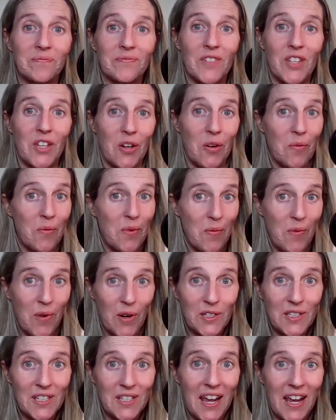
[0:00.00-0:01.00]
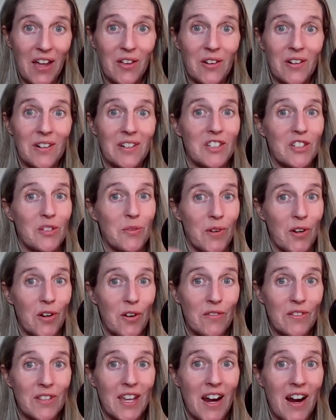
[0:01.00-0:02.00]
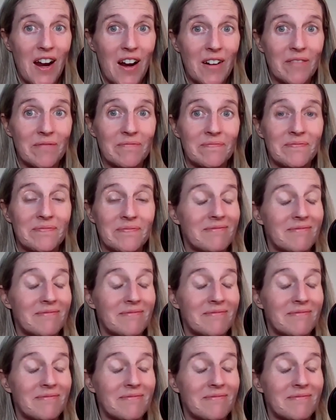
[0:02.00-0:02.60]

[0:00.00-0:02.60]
we worked together. She went over there.